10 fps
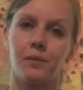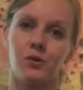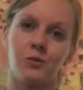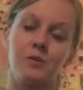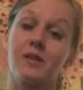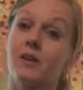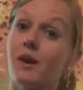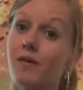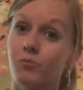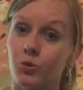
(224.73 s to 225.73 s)
Could be that you
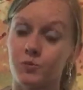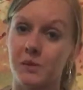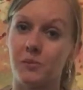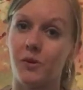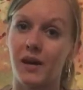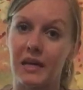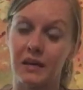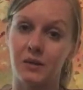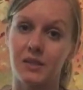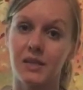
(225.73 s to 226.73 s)
have most people
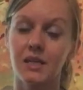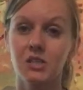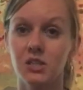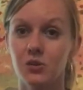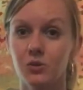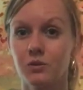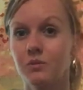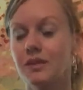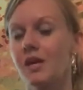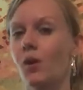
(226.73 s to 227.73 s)
hanging out in the kitchen
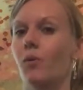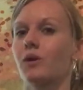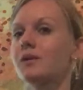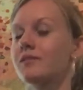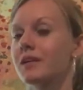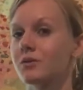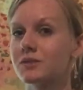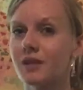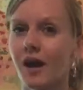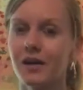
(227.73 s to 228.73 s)
normally, or even
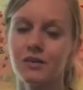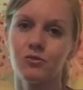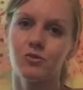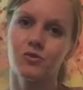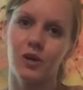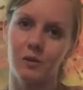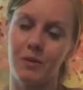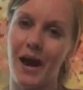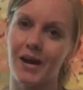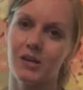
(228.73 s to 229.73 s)
outside if you've got a
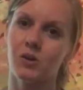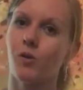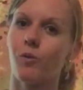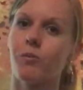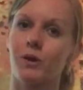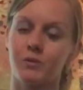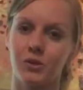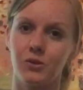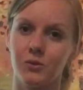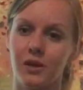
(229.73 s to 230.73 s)
patio,
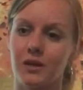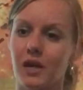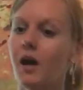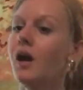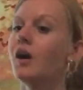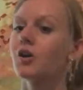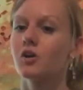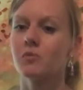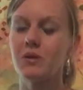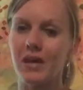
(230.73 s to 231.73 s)
barbecue area.
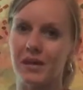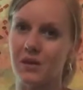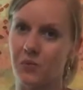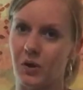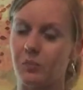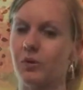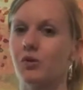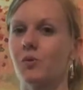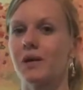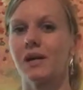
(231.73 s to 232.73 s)
Could be anywhere, but
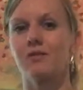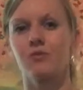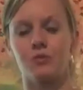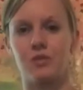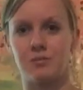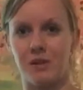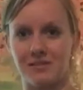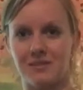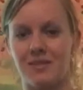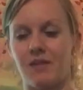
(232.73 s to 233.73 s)
you want to have 3
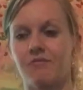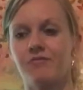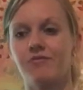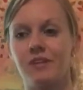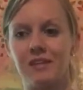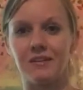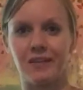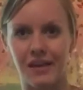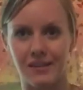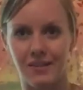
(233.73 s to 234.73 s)
spaces that feel
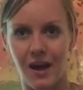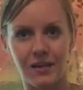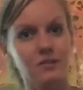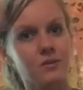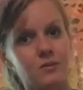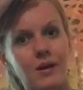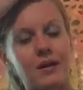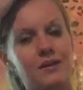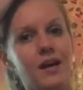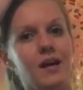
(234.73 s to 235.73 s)
like that,
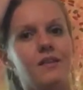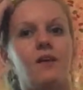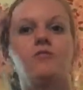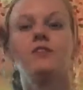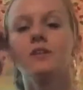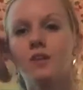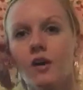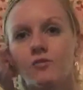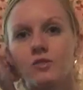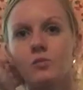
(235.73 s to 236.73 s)
right? That feel
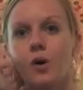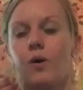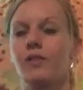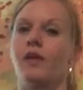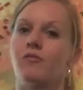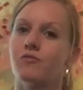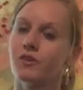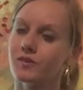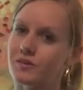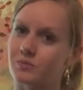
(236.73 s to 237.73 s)
comfortable, that
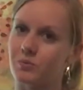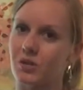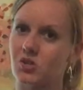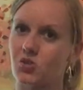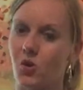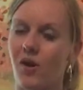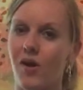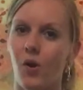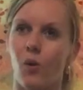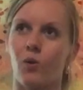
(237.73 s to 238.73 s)
feel inspirational,
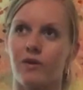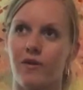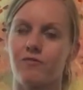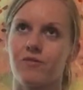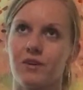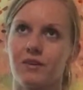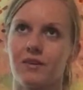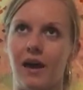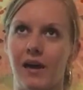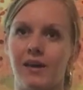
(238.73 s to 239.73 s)
or that feel
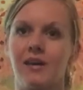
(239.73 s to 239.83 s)
like